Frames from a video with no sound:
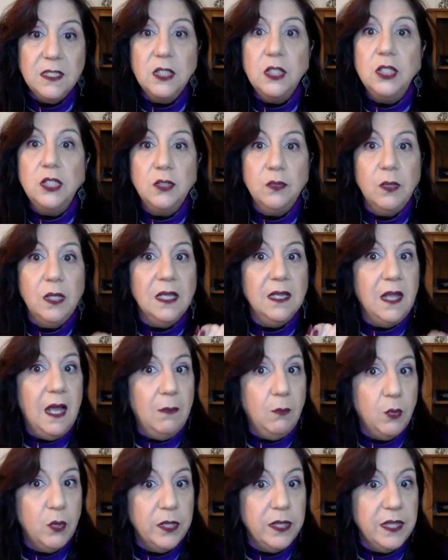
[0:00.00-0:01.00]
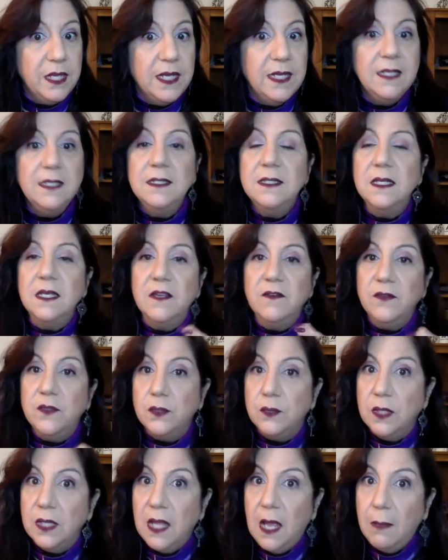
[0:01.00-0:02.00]
to do a lot more things and gives you
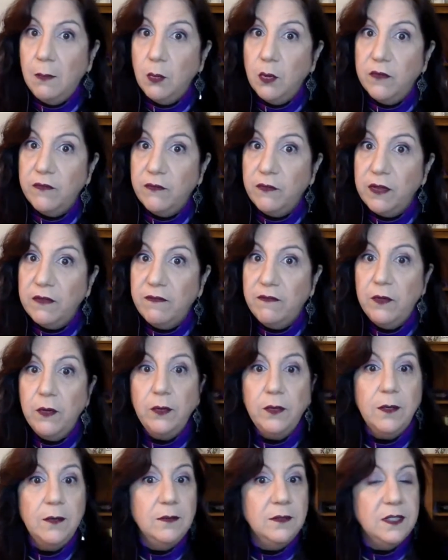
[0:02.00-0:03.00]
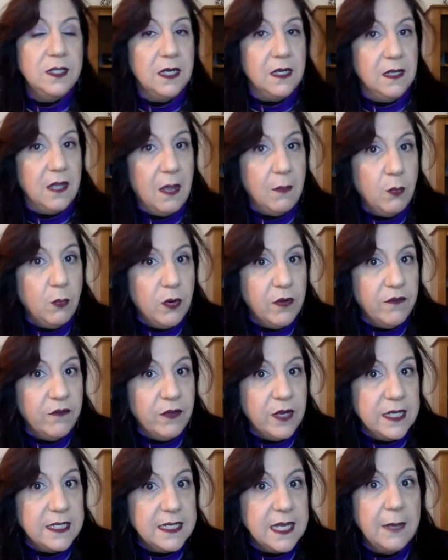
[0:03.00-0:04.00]
a lot more free photos and a lot more
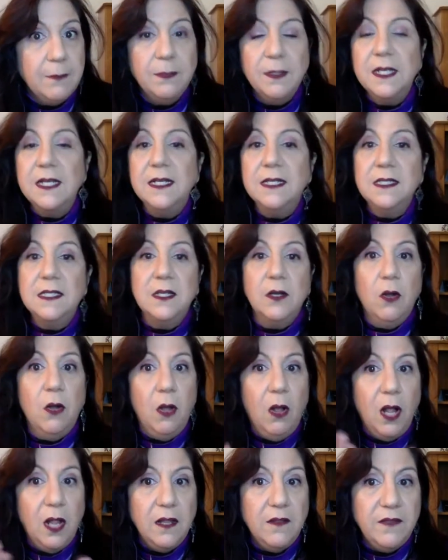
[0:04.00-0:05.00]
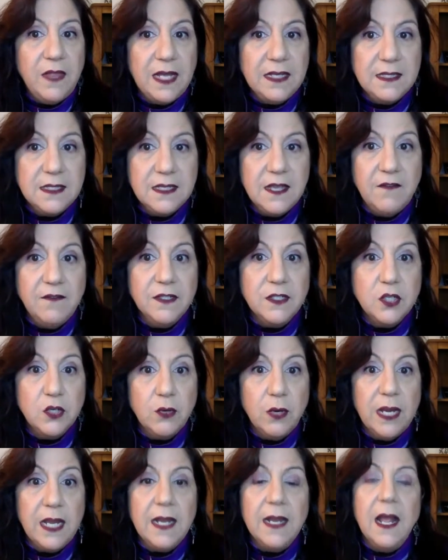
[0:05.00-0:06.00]
free templates, and all of that stuff is
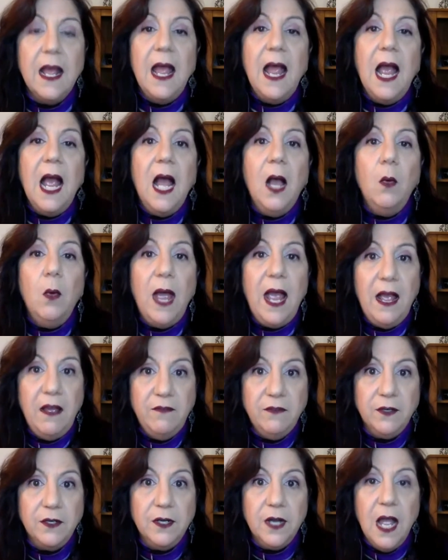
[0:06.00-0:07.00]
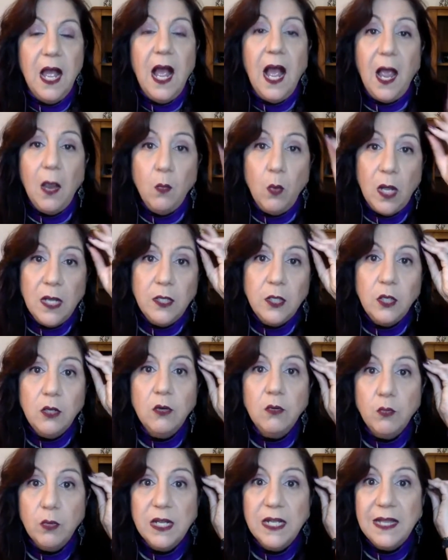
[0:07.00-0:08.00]
great. However, I want you to
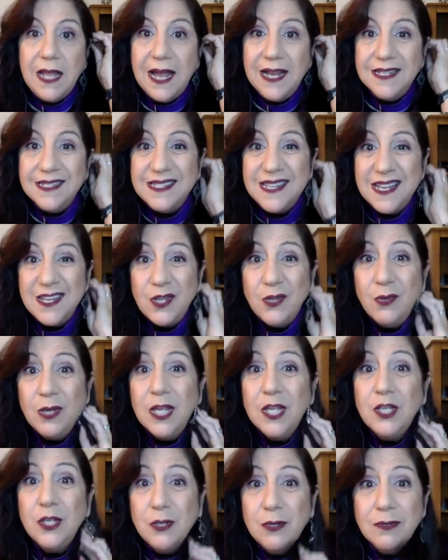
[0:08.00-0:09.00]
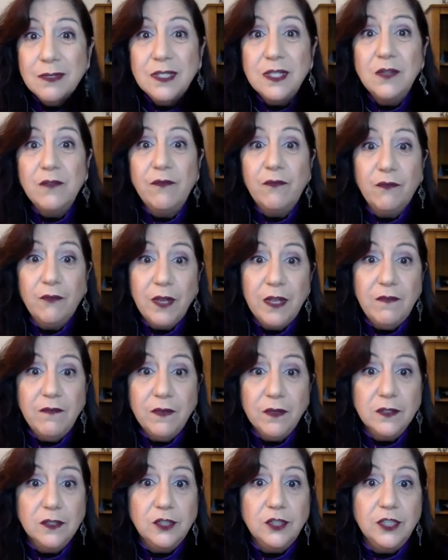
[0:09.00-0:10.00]
realize that you can use the free
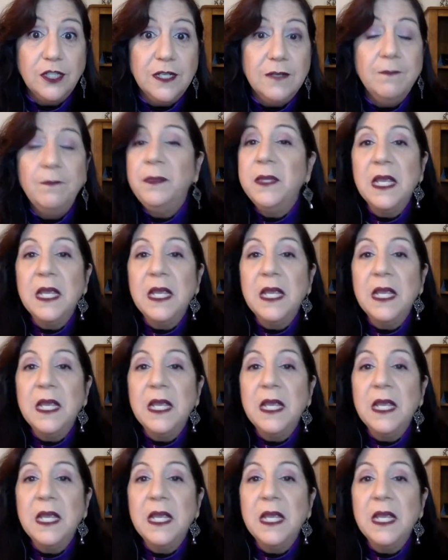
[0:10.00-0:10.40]
version